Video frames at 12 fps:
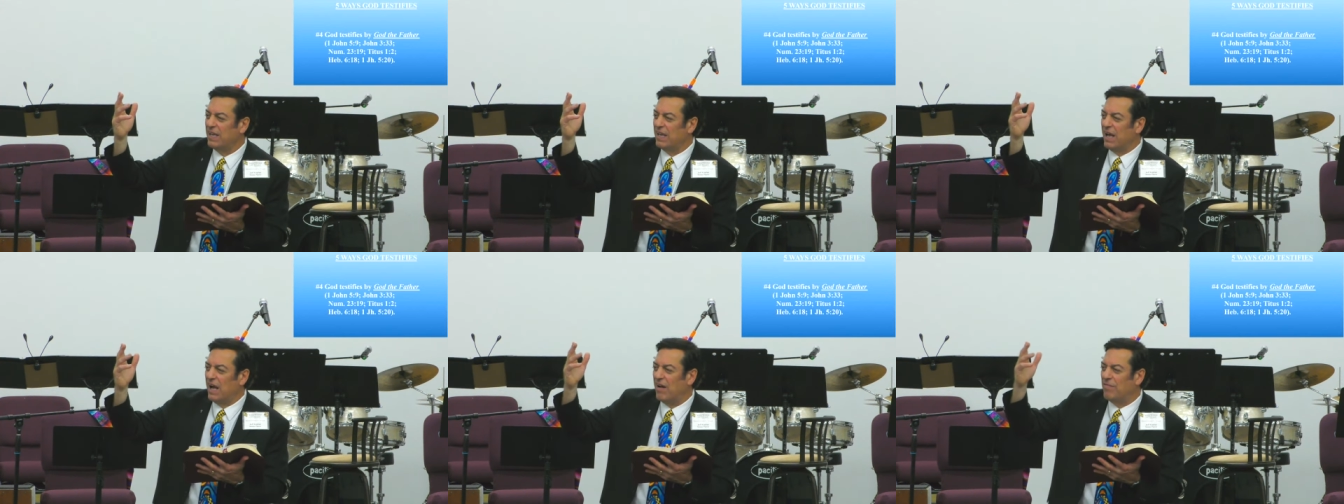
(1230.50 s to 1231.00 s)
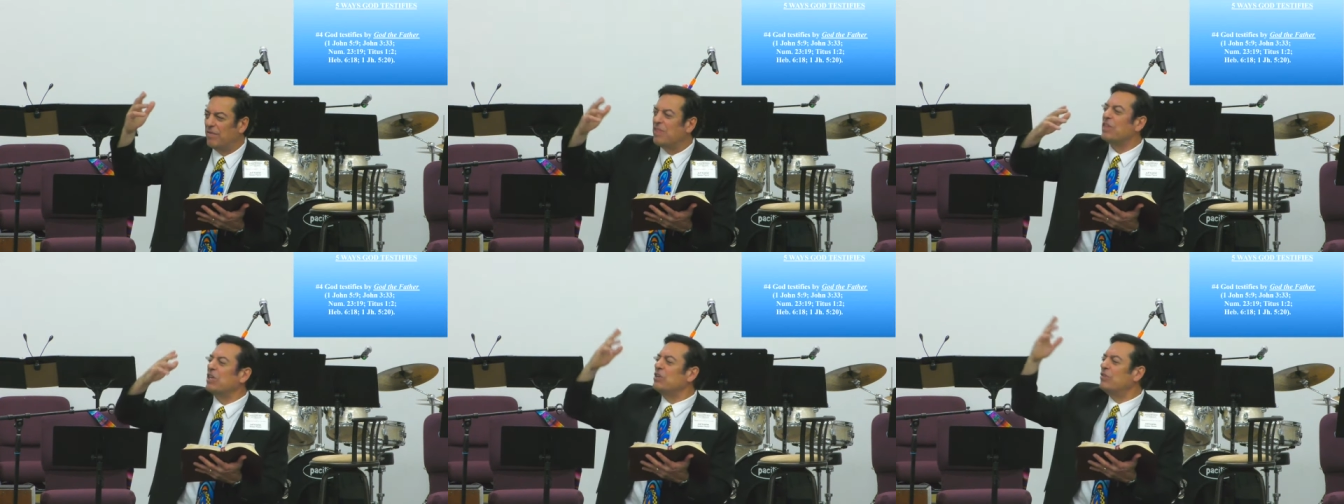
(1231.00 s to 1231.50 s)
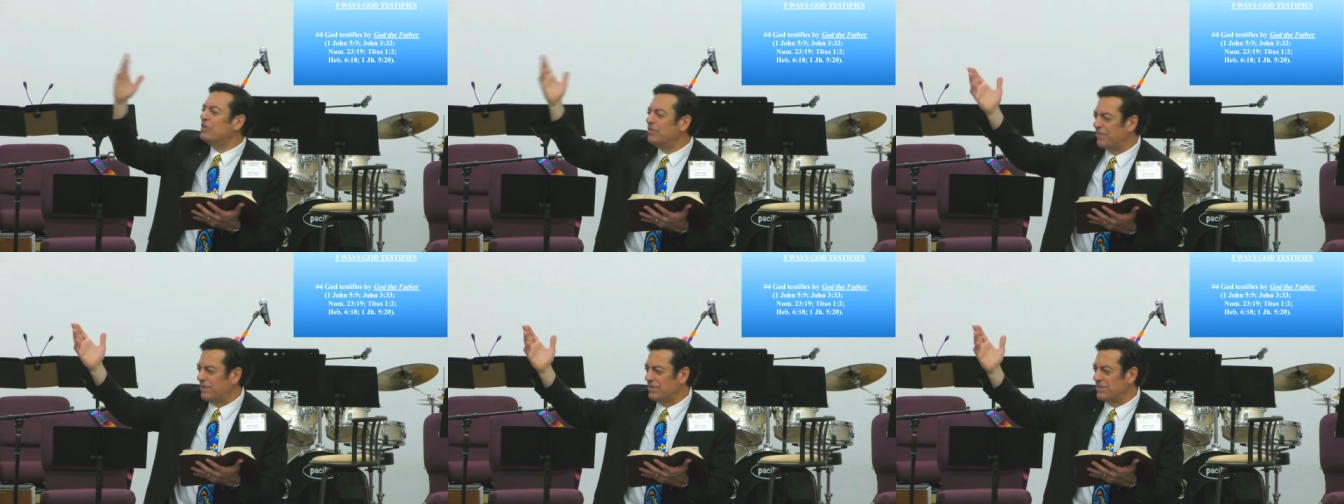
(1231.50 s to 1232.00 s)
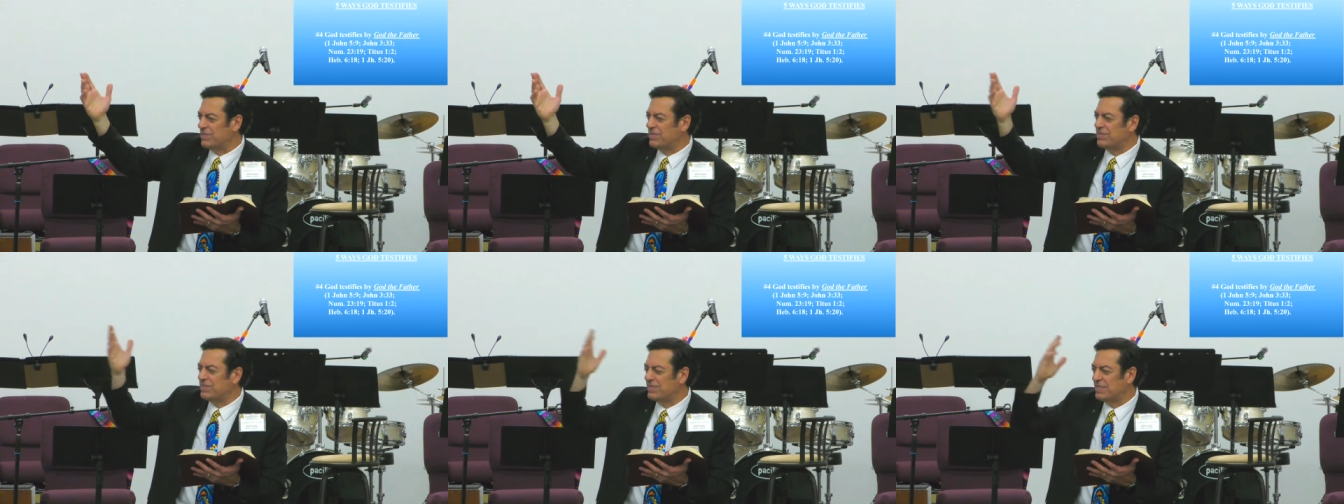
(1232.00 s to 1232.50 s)
of the
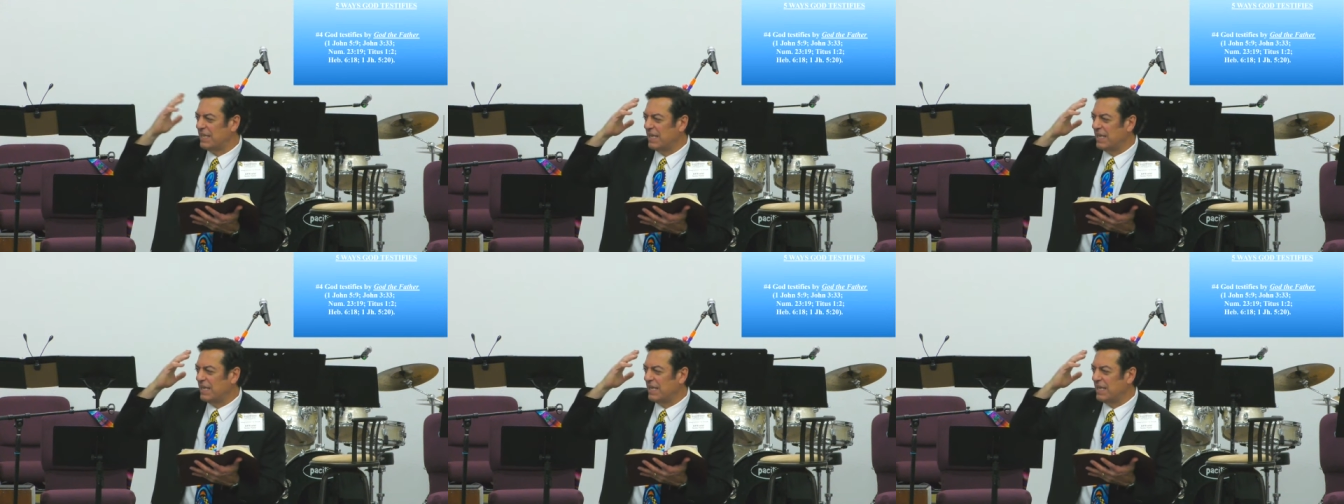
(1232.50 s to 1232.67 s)
universe.